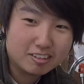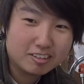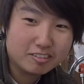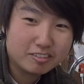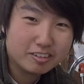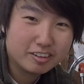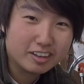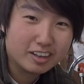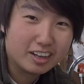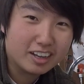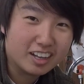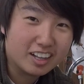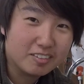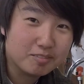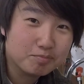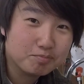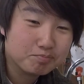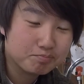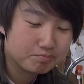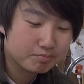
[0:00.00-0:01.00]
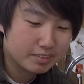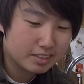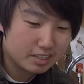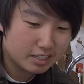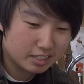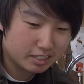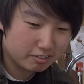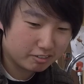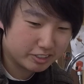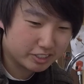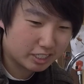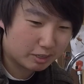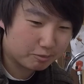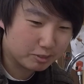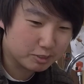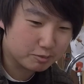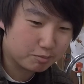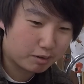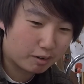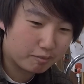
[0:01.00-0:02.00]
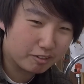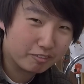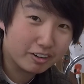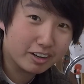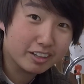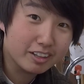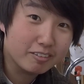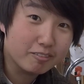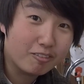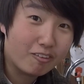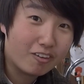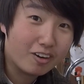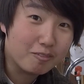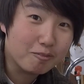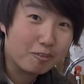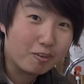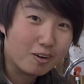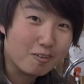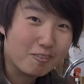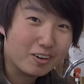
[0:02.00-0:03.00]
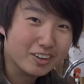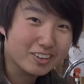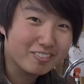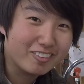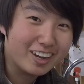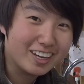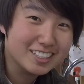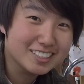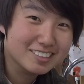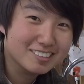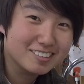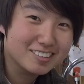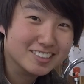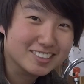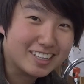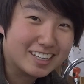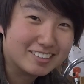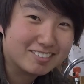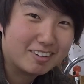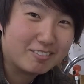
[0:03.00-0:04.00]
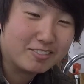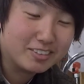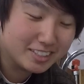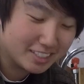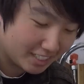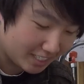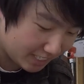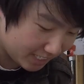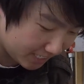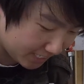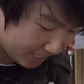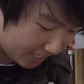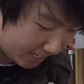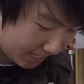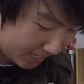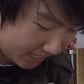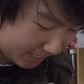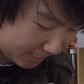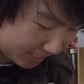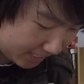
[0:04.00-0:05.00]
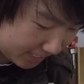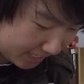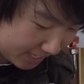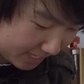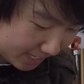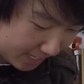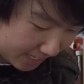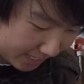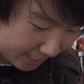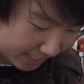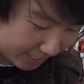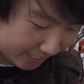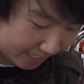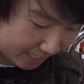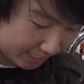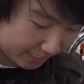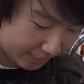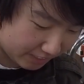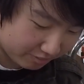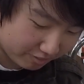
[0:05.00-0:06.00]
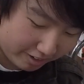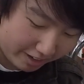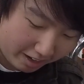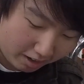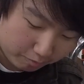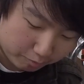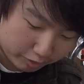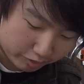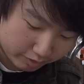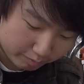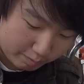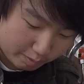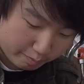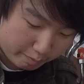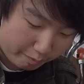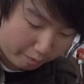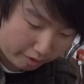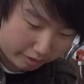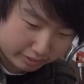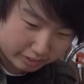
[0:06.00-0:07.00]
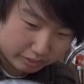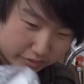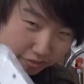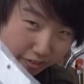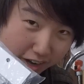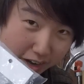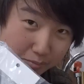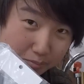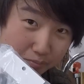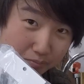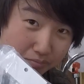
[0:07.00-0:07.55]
The woodshop was probably one of the more important parts of my high school, so that's why I'm visiting. And yeah, I guess for now I'm just going to be preparing this frame.